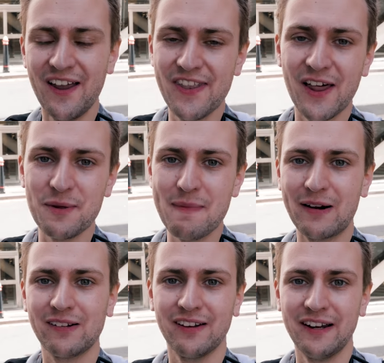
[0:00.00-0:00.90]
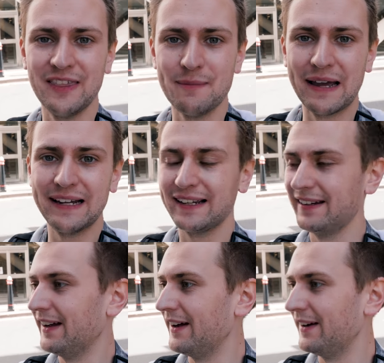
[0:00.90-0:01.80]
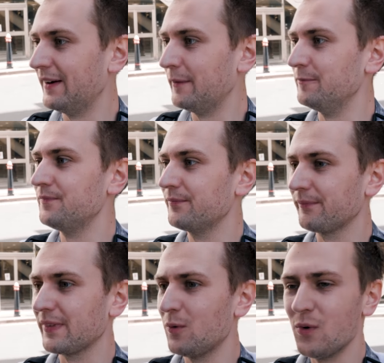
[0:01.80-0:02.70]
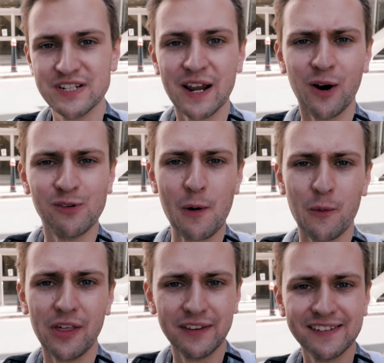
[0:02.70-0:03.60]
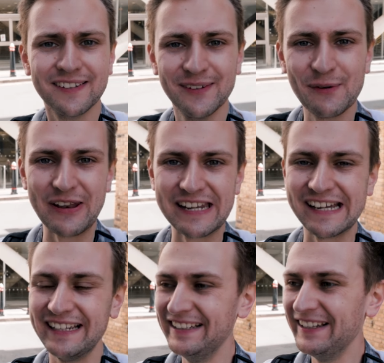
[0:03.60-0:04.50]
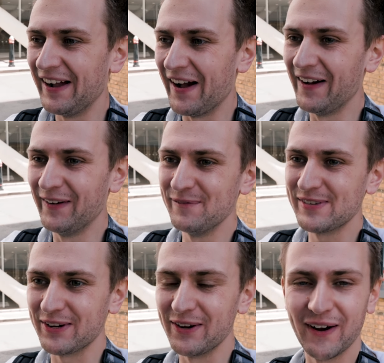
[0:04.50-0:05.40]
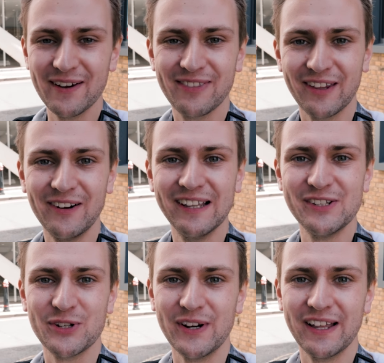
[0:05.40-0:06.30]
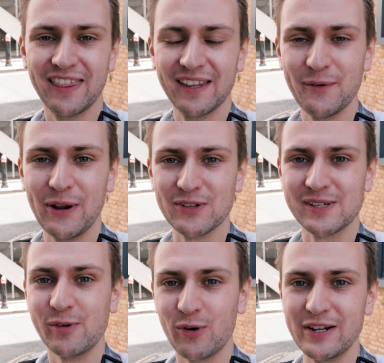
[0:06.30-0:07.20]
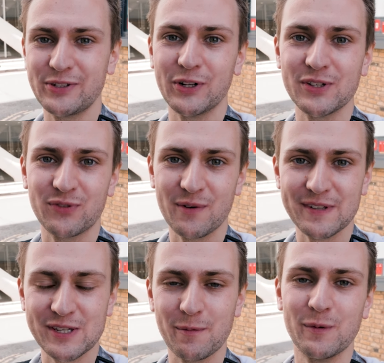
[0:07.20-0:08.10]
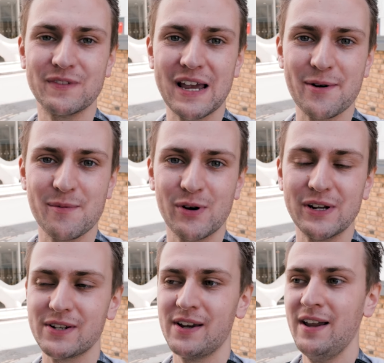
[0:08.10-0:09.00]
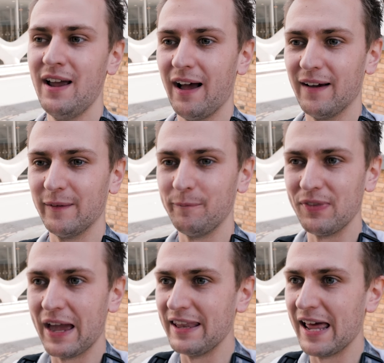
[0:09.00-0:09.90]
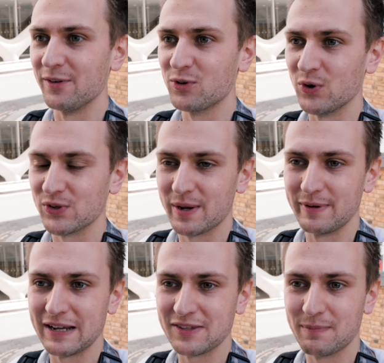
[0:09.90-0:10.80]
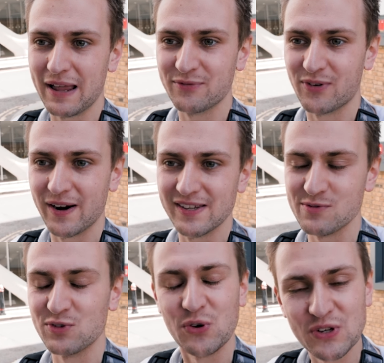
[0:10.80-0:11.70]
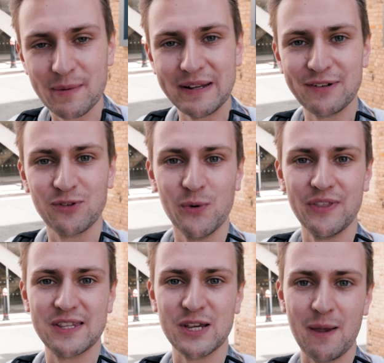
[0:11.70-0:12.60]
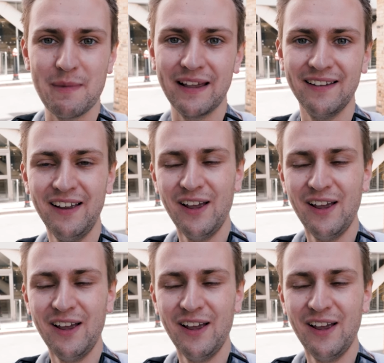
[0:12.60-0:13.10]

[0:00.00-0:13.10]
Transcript: another marathon in the bag. One day I'll run one of these, one day. So I've thoroughly enjoyed it. I think we got some great shots from the top of the Tower Bridge, and then of course coming down to Blackfriars. It was always going to be difficult with the timing